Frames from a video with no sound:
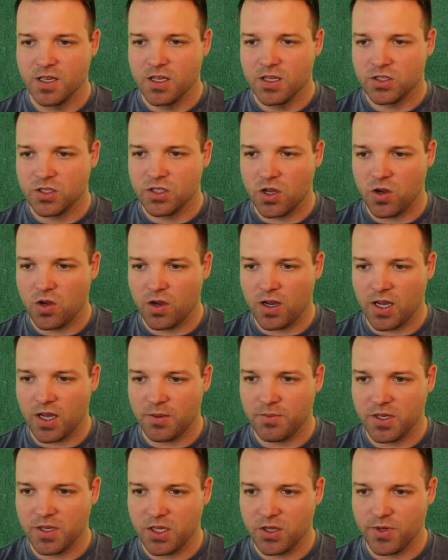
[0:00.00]
So
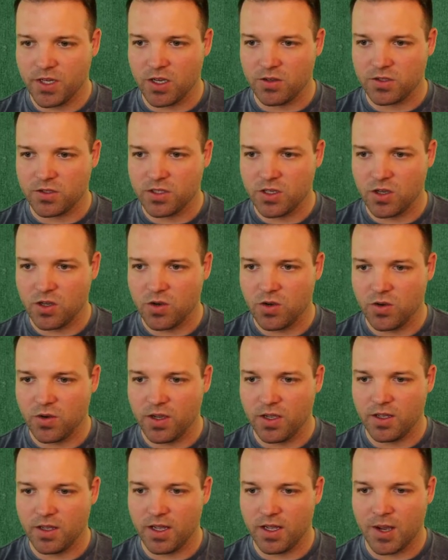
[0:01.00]
here we go. So
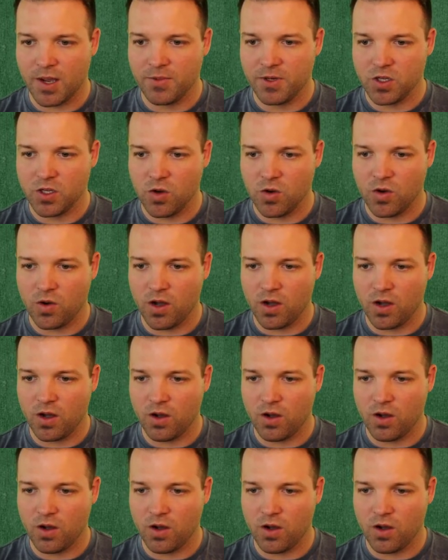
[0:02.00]
I'm going to go